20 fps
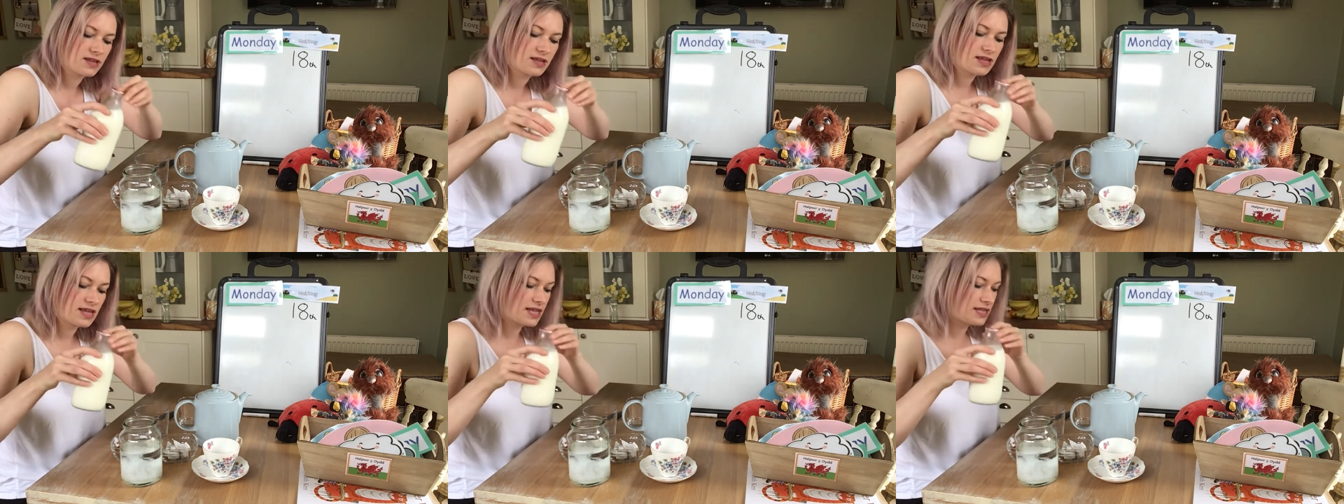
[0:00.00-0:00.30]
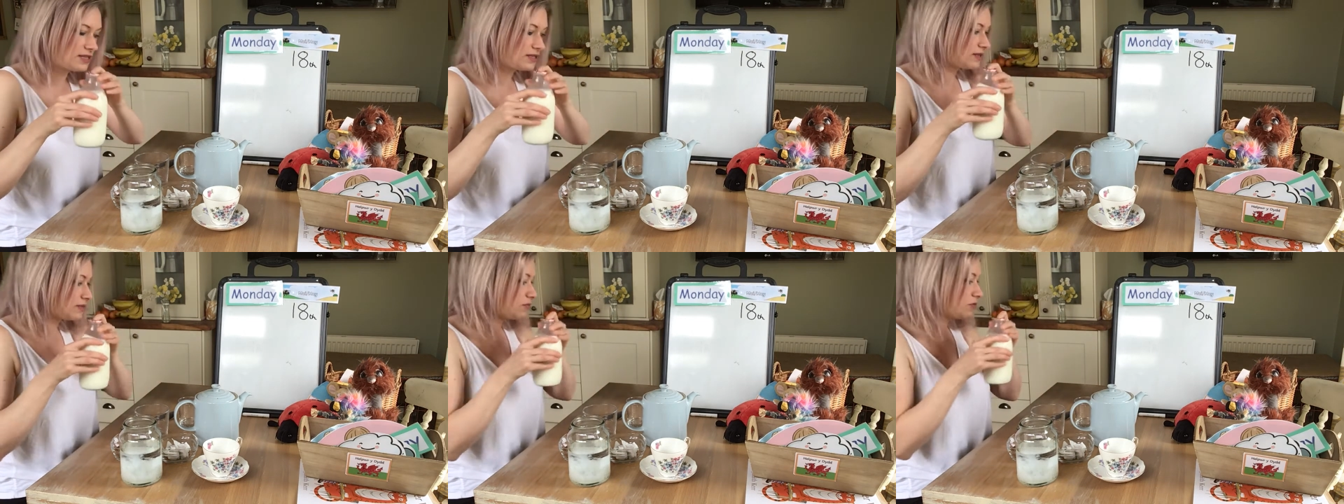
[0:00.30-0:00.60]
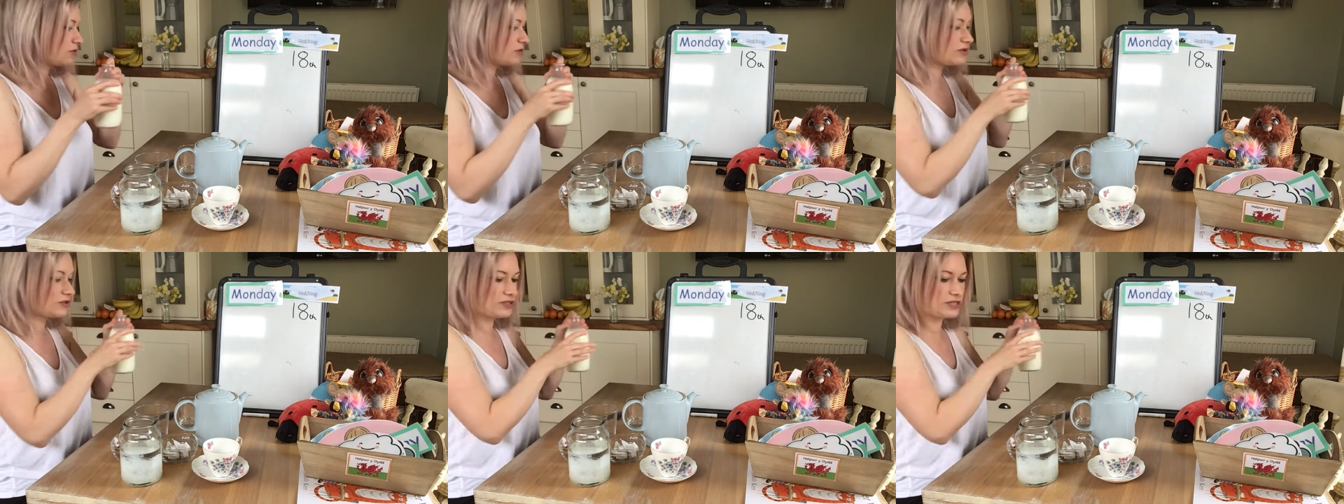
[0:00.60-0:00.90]
in some
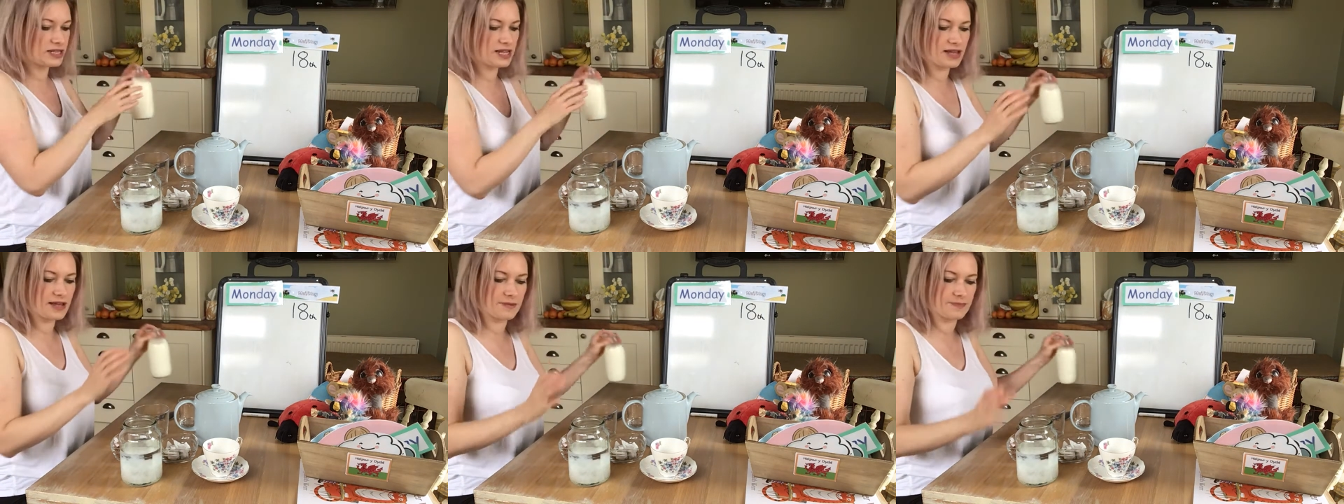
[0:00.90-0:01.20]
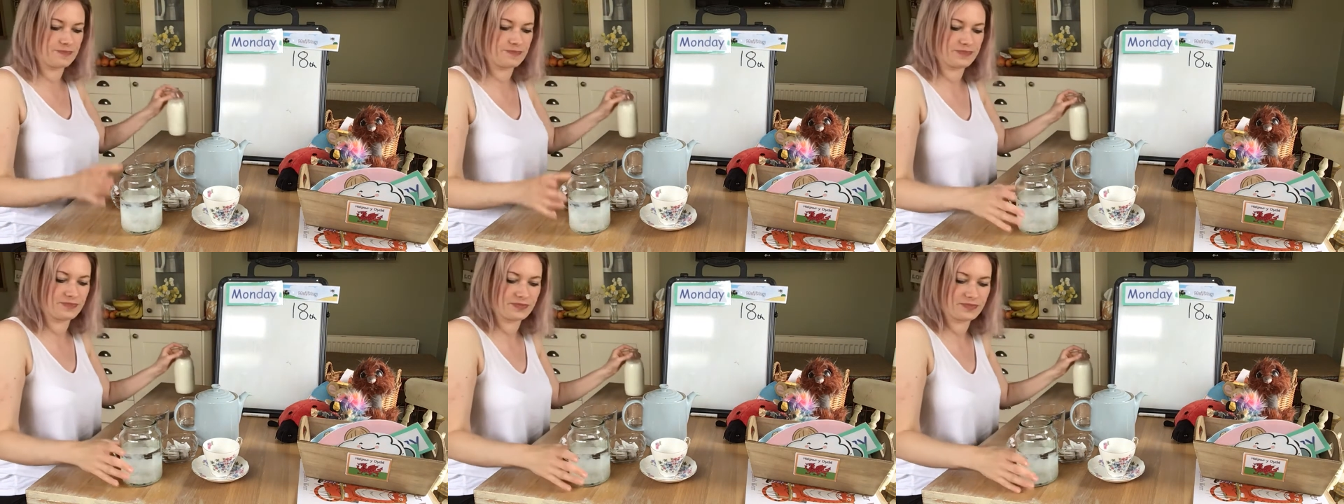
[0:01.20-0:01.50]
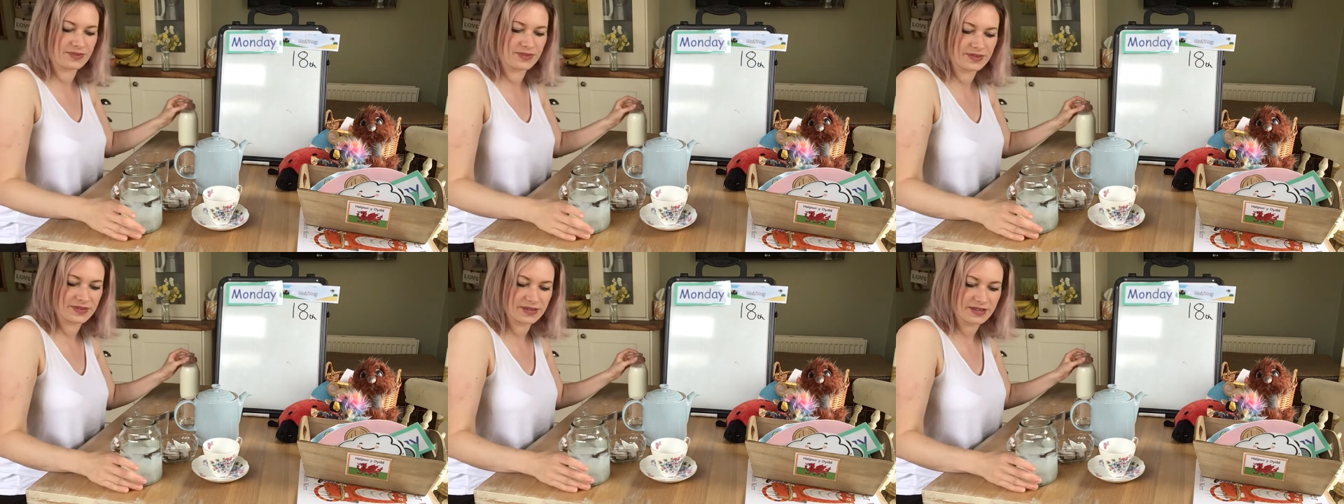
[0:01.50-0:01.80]

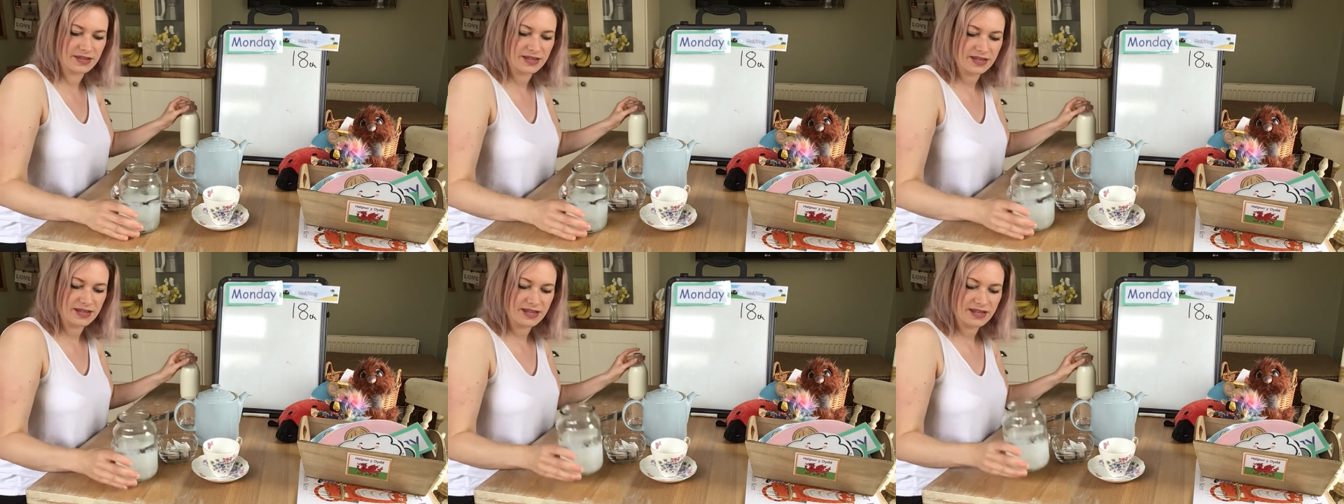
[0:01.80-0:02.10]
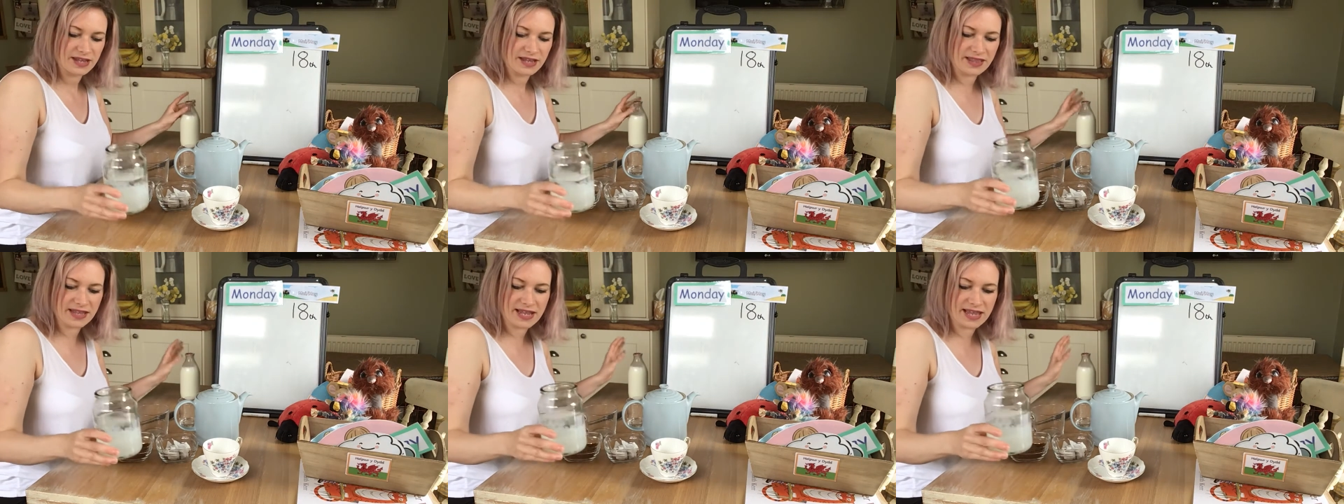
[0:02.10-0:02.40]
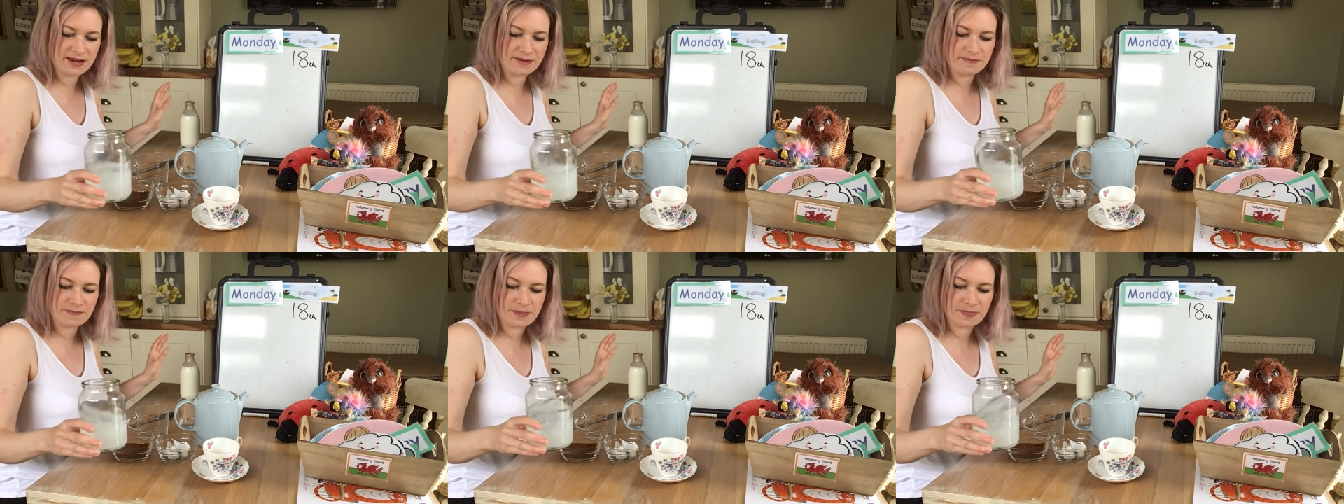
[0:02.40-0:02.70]
water. And
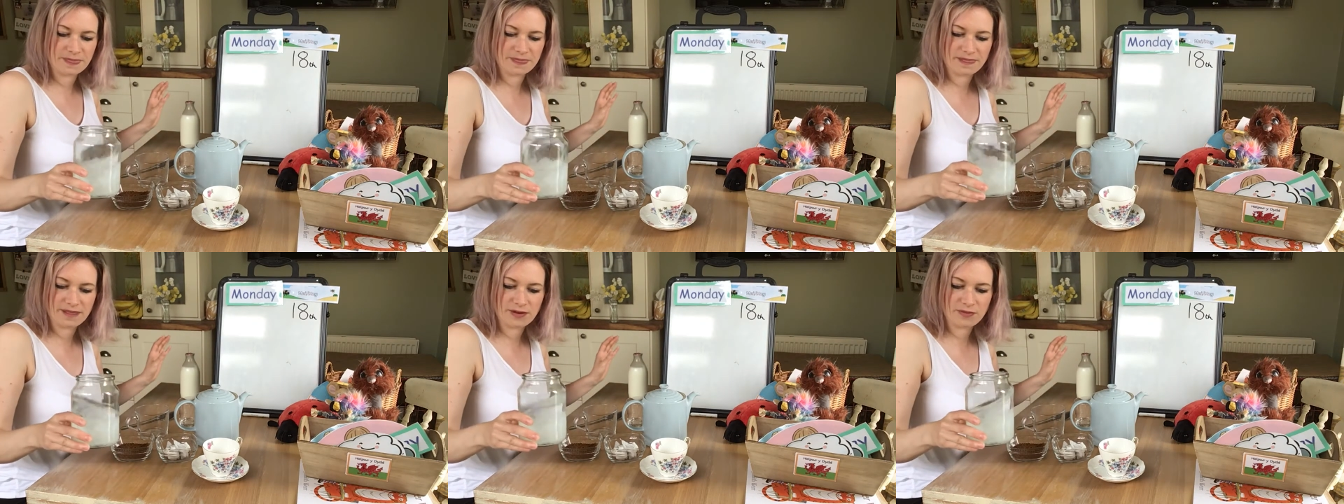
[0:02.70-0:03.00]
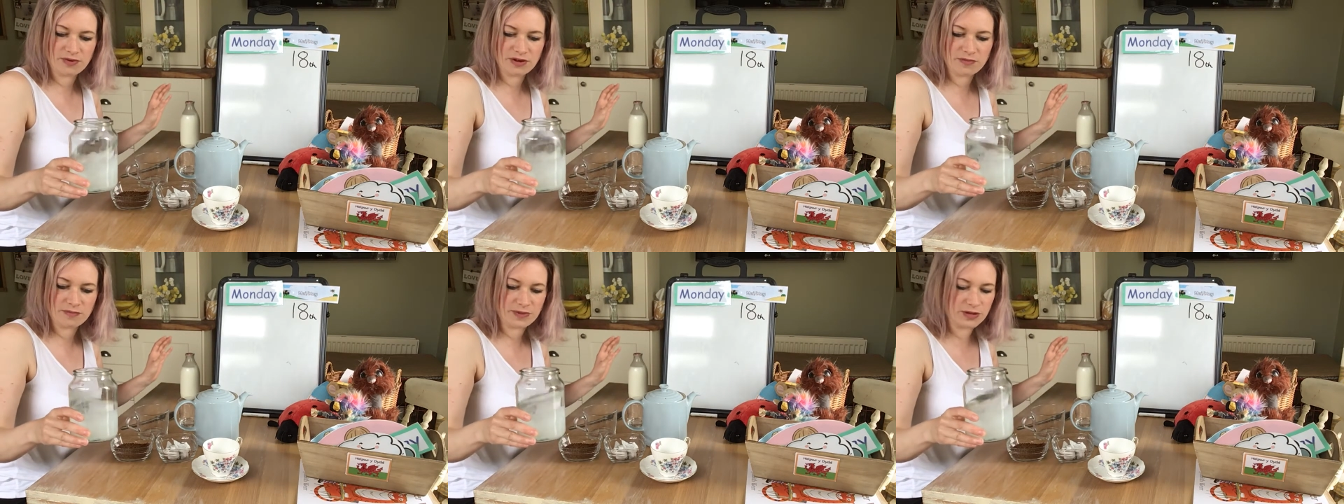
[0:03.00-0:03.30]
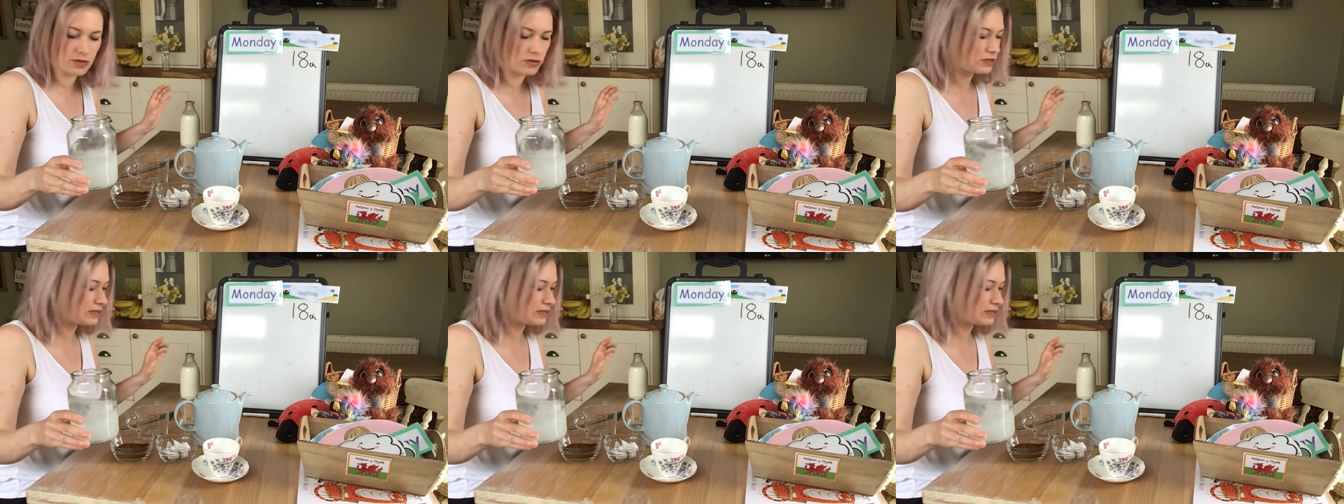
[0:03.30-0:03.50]
then it won't be all